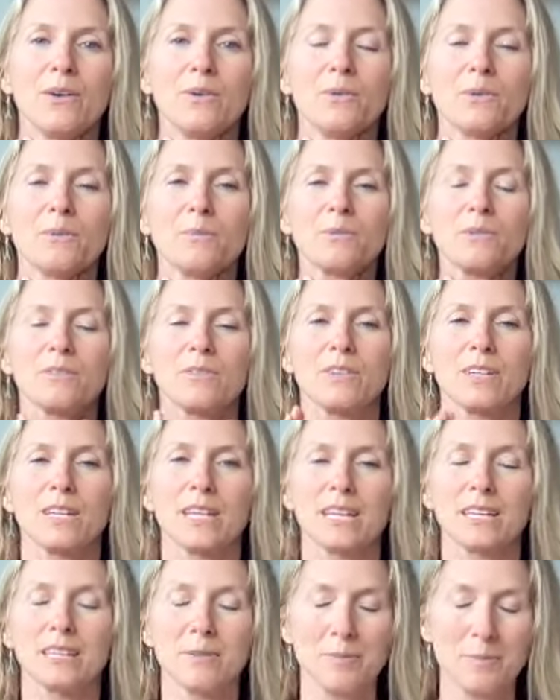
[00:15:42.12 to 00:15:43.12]
we're moving
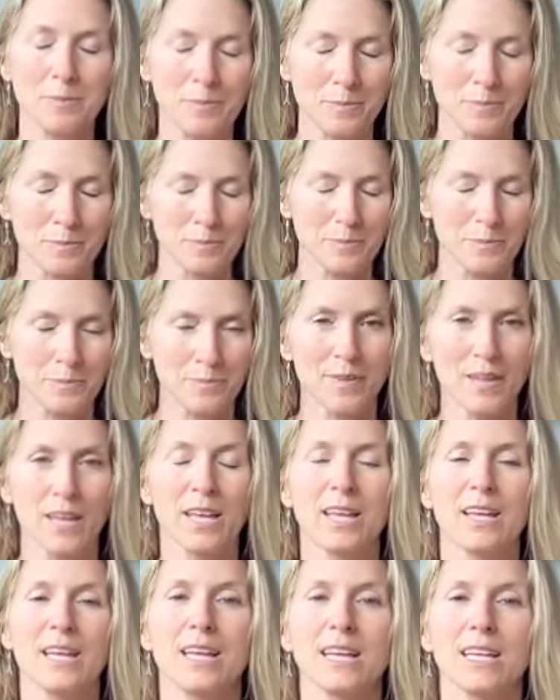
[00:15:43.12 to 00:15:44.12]
it,
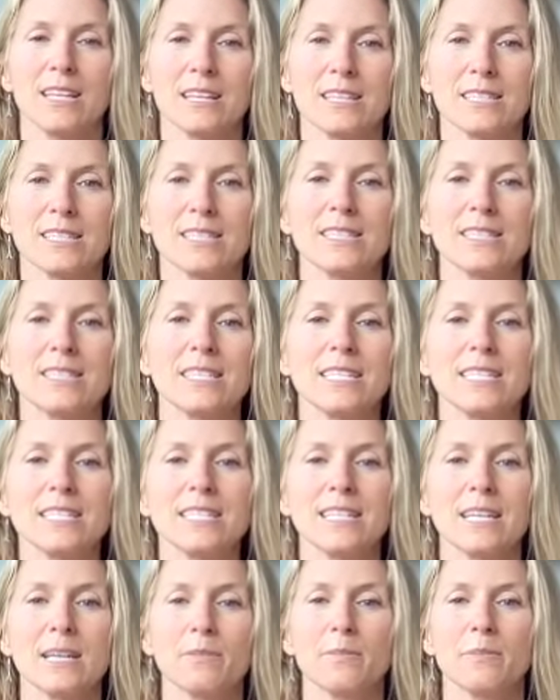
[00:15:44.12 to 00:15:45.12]
this is an
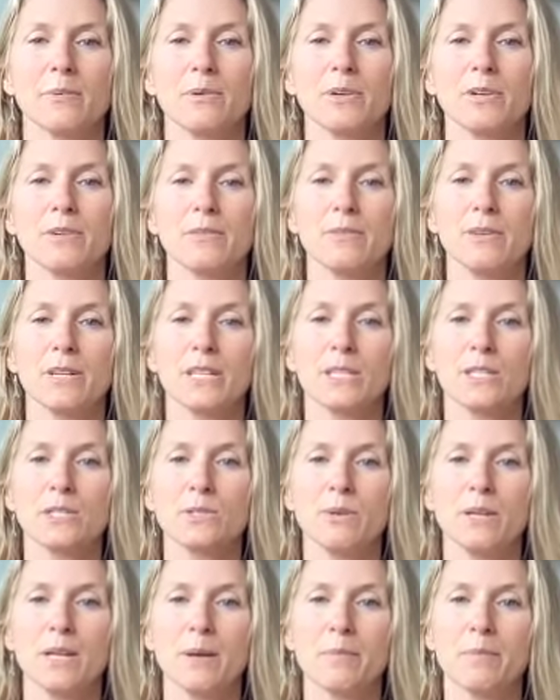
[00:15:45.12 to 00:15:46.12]
example of
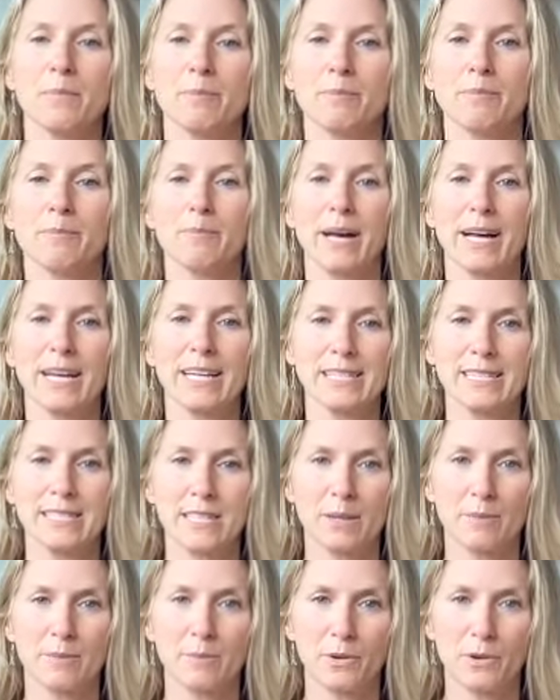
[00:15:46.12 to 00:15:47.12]
doing a
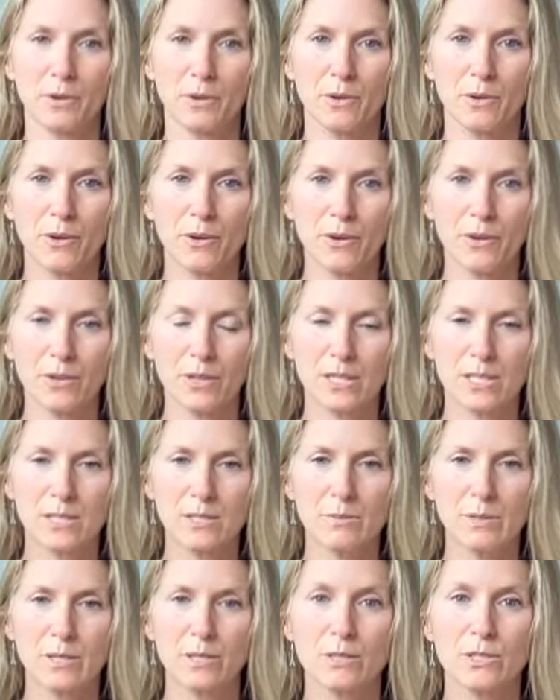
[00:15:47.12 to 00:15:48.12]
bicep curl because
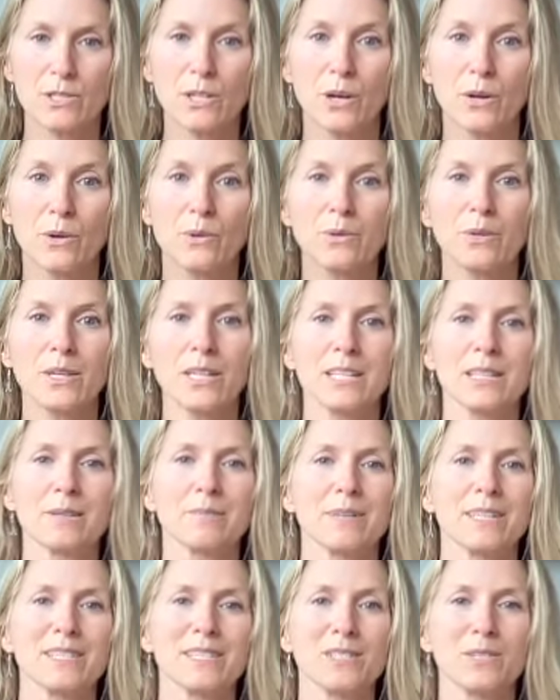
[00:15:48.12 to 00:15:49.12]
we are toning the
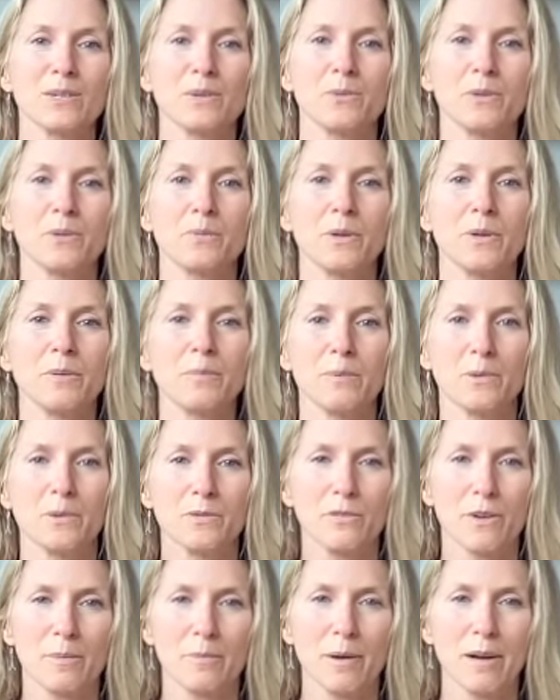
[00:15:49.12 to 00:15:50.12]
muscle when we
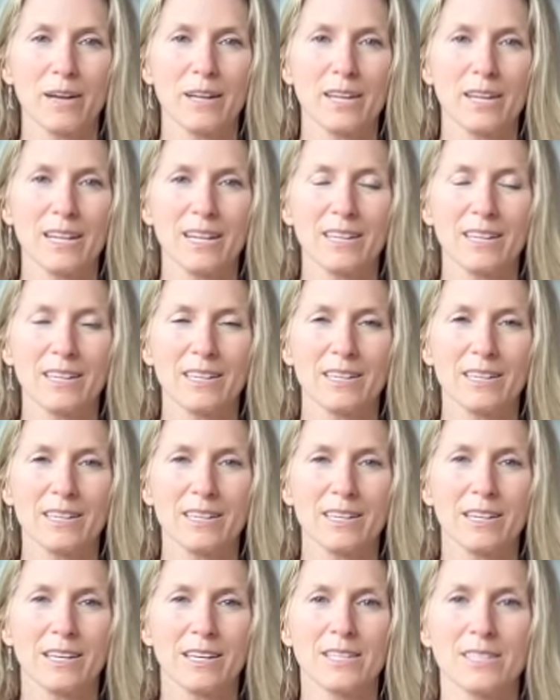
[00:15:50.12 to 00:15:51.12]
move our body.
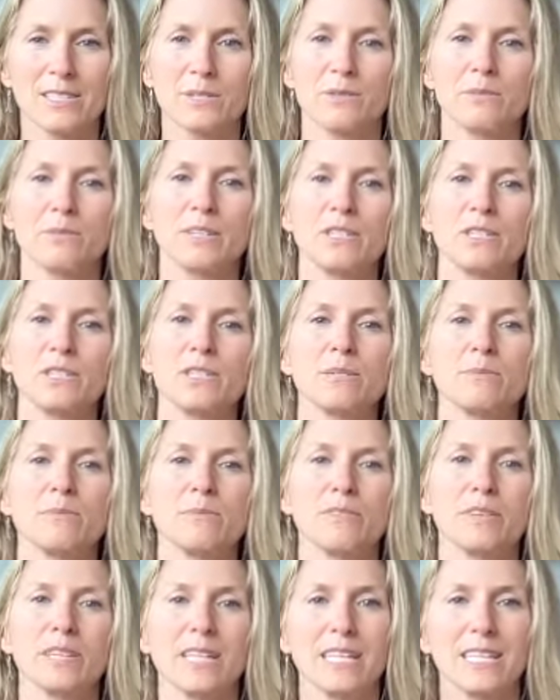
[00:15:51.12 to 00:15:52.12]
So if I just move
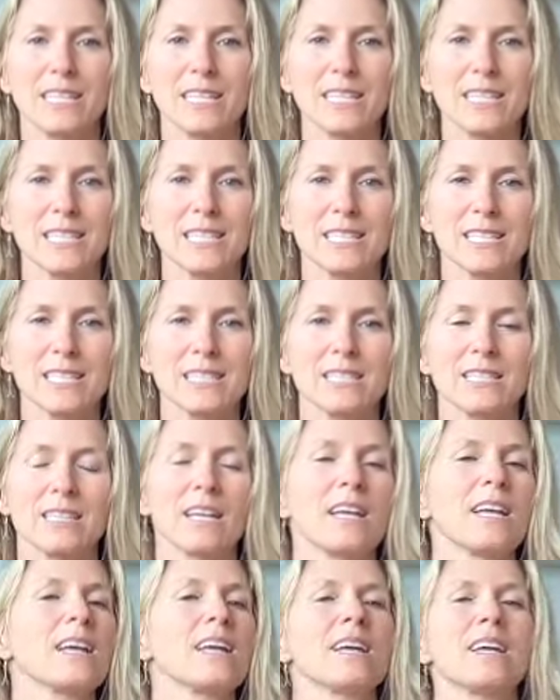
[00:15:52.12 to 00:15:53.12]
it like this,
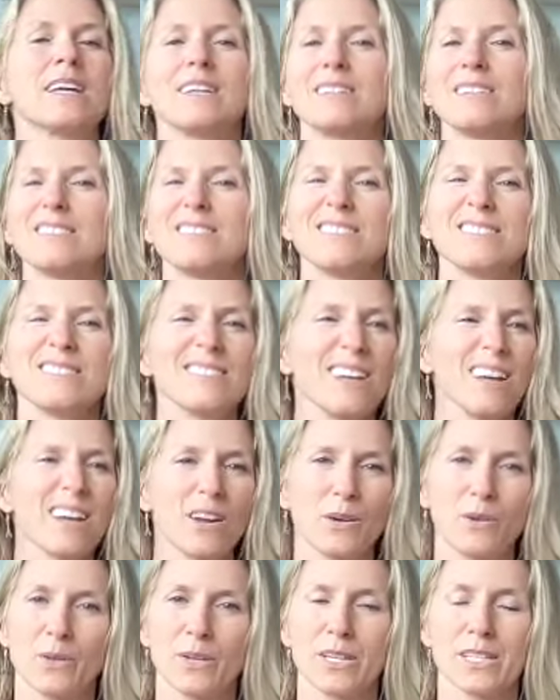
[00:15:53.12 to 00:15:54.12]
not a
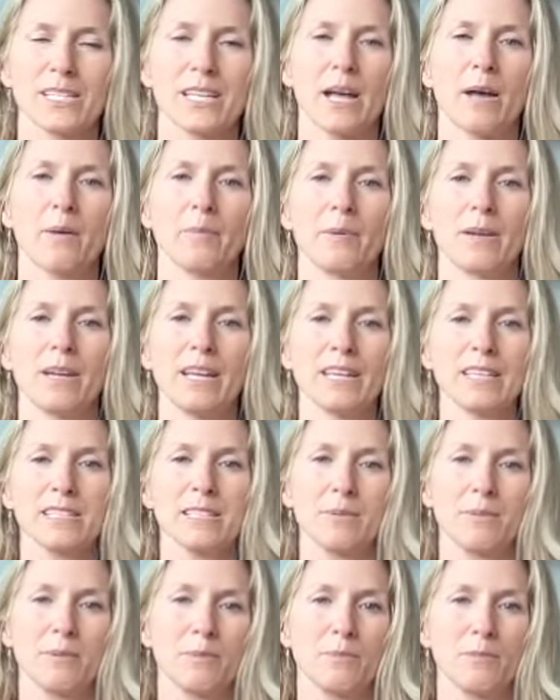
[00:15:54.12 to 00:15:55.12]
whole lot's happening
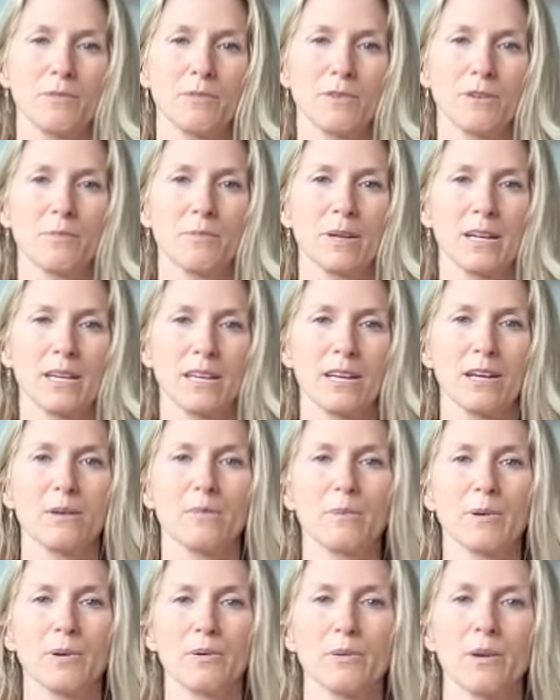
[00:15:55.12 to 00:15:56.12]
except I'm moving my
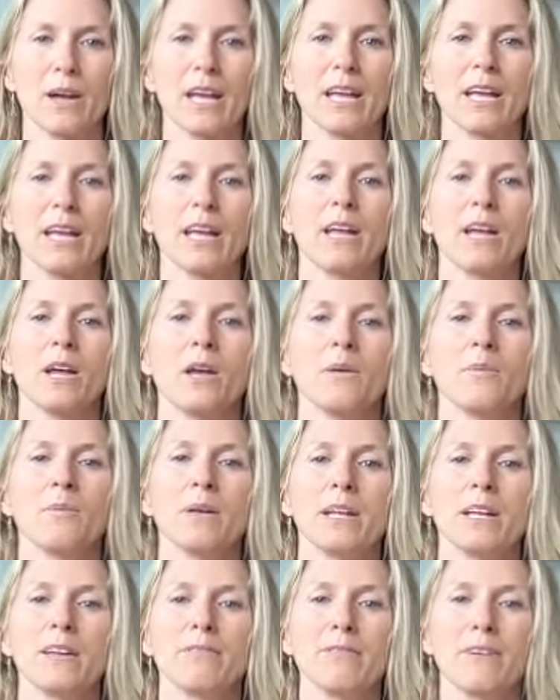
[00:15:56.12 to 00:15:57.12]
elbow, right?
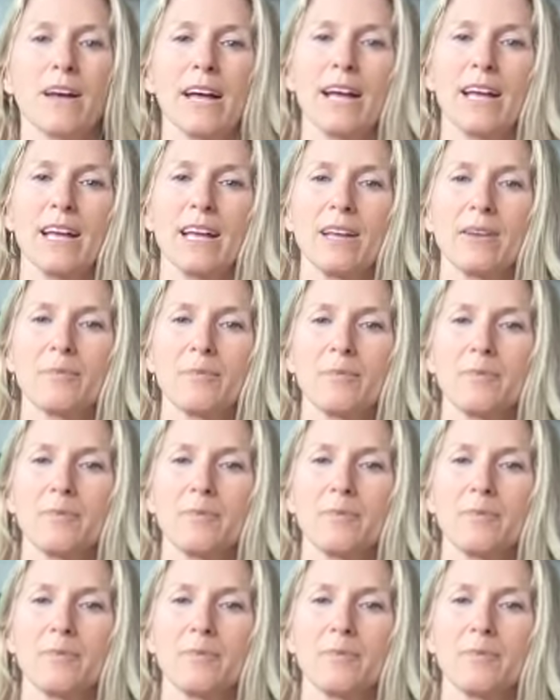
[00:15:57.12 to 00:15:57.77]
But if I